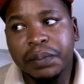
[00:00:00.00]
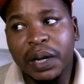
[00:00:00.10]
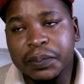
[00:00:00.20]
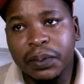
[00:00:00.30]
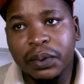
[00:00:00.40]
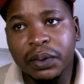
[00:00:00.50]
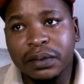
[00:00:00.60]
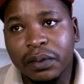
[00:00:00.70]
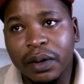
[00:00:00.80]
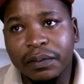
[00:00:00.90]

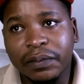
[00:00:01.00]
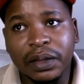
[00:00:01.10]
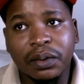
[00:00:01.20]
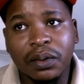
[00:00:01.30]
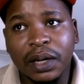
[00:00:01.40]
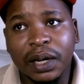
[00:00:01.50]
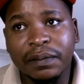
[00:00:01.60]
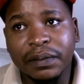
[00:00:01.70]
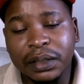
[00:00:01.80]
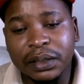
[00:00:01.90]
passport for the whole
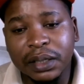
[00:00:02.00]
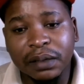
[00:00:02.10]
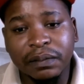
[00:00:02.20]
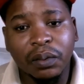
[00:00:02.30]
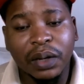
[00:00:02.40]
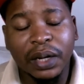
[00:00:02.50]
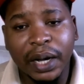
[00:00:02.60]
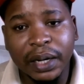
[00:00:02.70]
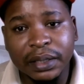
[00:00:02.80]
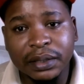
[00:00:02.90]
Africa, having one
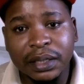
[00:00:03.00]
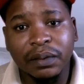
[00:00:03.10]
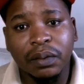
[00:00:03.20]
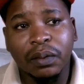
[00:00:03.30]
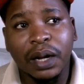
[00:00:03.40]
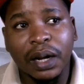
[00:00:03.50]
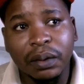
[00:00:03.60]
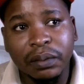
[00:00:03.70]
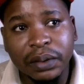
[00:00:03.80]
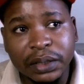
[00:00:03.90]
currency, having one
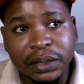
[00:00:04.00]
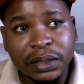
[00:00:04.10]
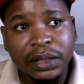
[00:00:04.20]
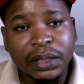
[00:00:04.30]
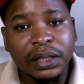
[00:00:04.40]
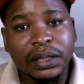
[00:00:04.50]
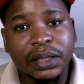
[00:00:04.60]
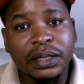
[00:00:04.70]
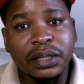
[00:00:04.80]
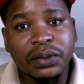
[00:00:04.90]
language
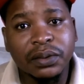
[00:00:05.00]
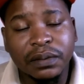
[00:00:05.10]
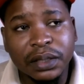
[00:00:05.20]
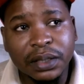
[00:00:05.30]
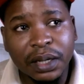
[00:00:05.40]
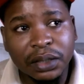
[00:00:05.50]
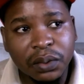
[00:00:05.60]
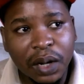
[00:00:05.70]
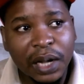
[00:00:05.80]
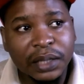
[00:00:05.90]
that is universal
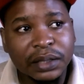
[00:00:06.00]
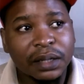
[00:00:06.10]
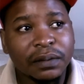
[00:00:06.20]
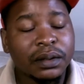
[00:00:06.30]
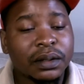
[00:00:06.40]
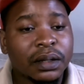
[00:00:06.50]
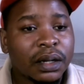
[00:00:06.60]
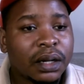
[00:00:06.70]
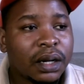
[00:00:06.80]
to us, having